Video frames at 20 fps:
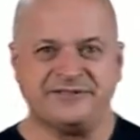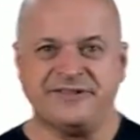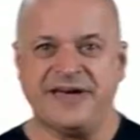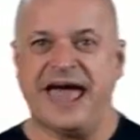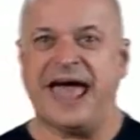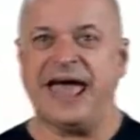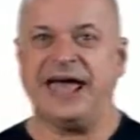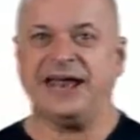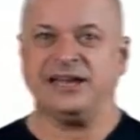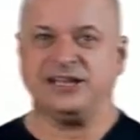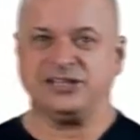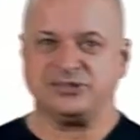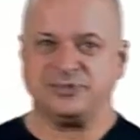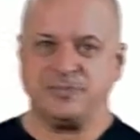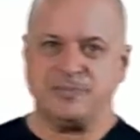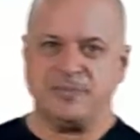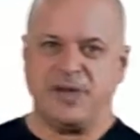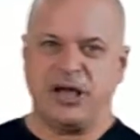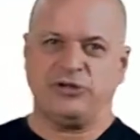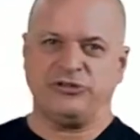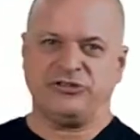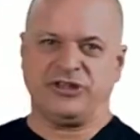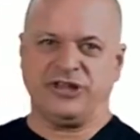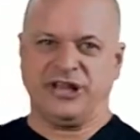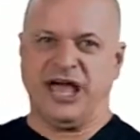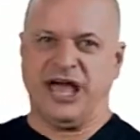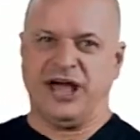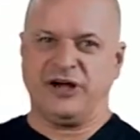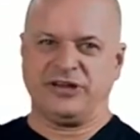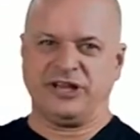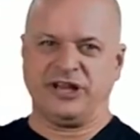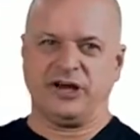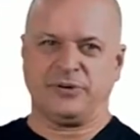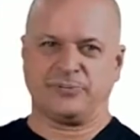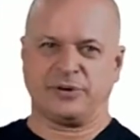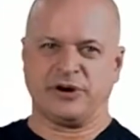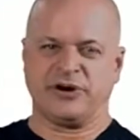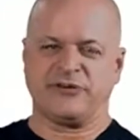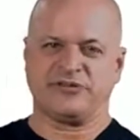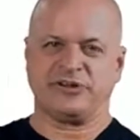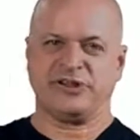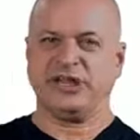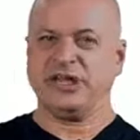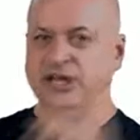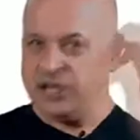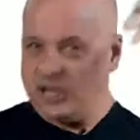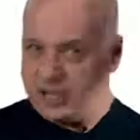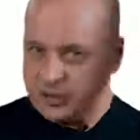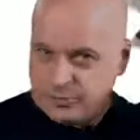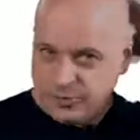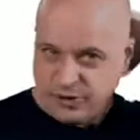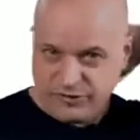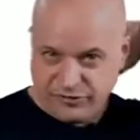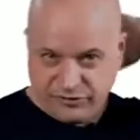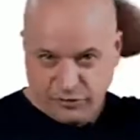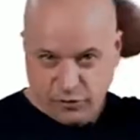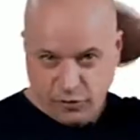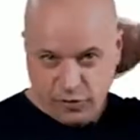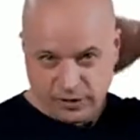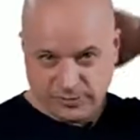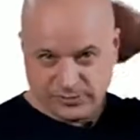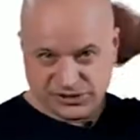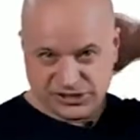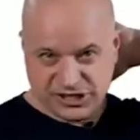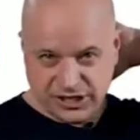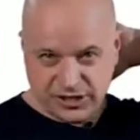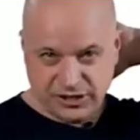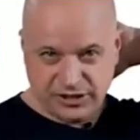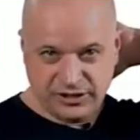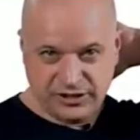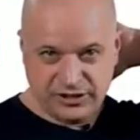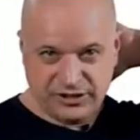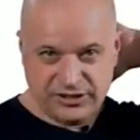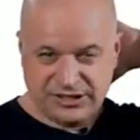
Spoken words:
fat is melted out here peripherally, but forms here.